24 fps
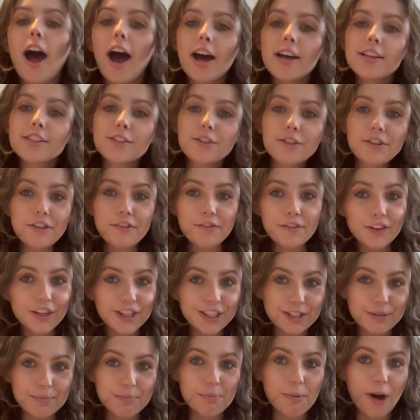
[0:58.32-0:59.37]
So the
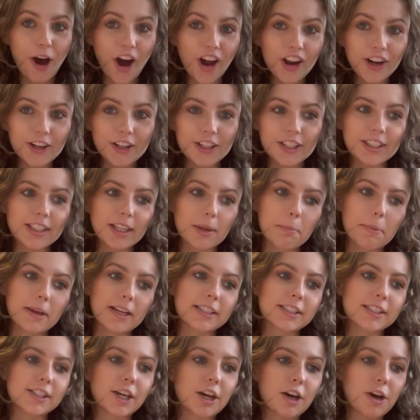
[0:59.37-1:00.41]
first modern
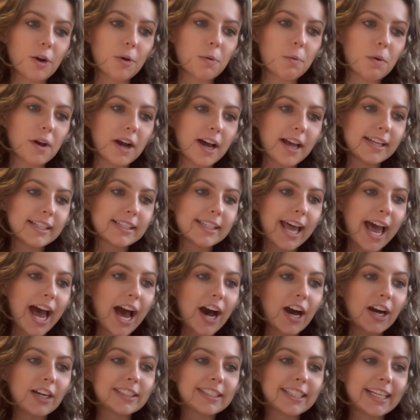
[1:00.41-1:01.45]
Olympics, though, was
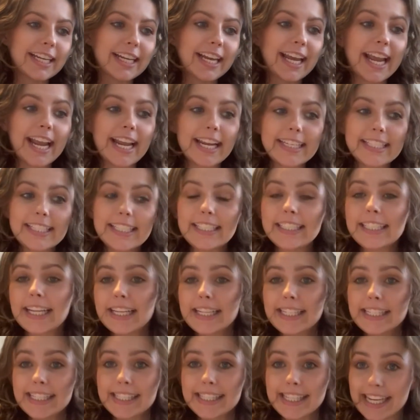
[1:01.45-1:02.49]
held in
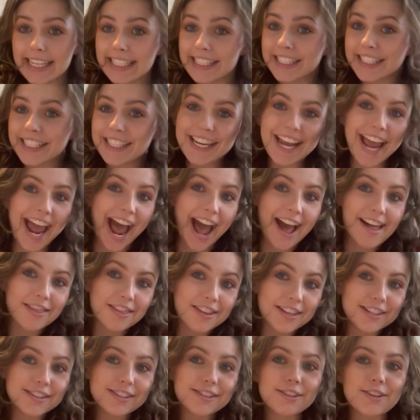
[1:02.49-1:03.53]
1896 in
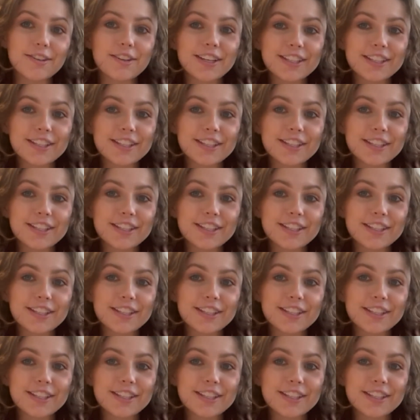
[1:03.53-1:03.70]
Athens. So they